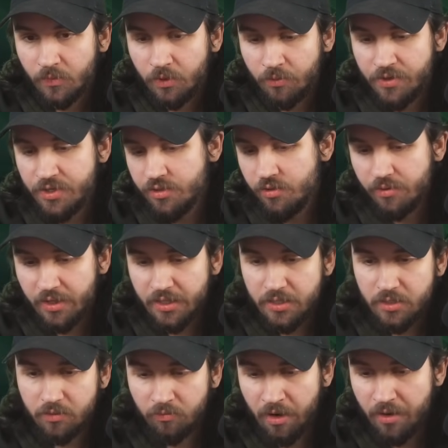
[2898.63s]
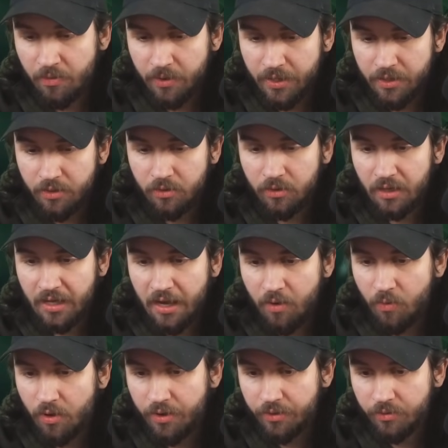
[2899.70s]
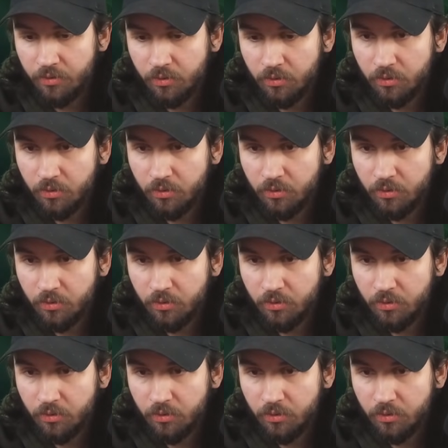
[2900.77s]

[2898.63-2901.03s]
Do we just do this right away? I kind of want to.